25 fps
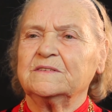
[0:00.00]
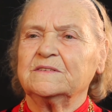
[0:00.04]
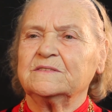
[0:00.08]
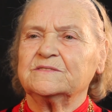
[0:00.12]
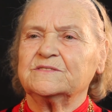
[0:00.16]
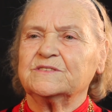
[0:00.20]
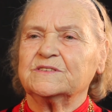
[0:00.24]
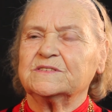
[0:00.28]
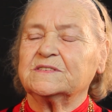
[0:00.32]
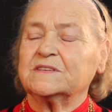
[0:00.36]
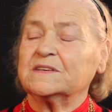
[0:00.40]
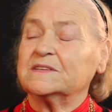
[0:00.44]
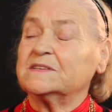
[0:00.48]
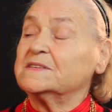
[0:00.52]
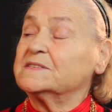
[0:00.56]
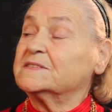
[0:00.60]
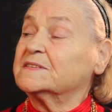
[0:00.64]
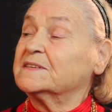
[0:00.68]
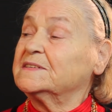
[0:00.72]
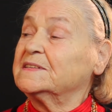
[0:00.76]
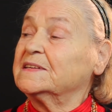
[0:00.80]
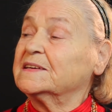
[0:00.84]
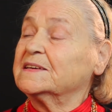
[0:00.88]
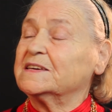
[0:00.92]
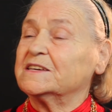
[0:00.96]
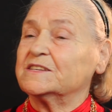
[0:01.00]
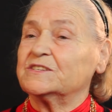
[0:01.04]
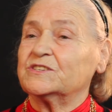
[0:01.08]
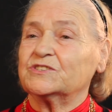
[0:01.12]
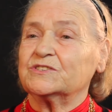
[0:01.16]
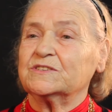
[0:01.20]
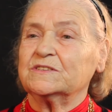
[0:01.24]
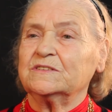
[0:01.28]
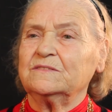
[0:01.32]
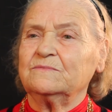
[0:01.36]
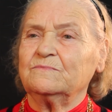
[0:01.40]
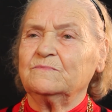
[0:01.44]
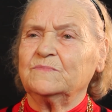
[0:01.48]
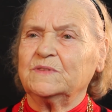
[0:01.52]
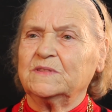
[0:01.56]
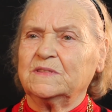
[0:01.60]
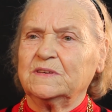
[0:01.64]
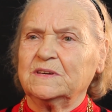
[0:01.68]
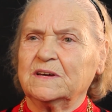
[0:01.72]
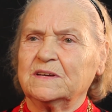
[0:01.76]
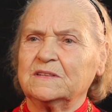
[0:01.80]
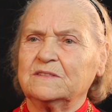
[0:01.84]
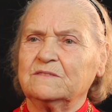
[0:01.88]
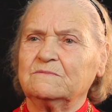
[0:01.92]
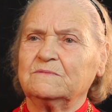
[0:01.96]
She said he's in the kitchen. They
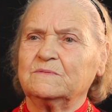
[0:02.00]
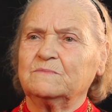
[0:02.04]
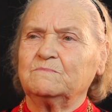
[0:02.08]
had